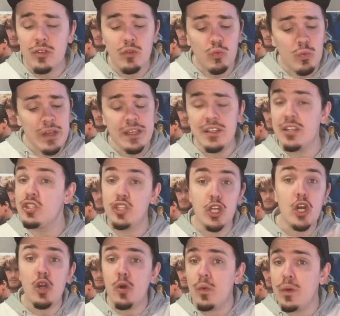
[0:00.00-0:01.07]
Great. And
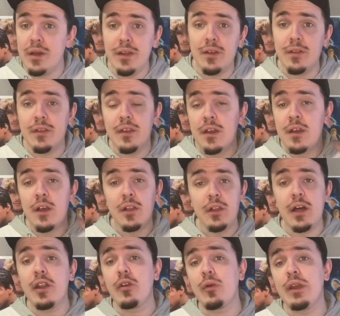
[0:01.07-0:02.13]
Cho and a
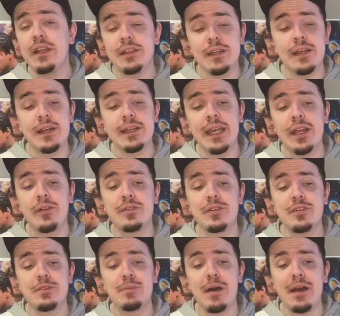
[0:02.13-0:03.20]
lot of great
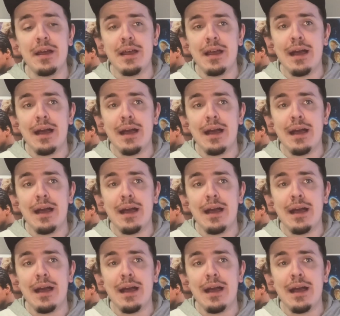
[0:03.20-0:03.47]
characters, but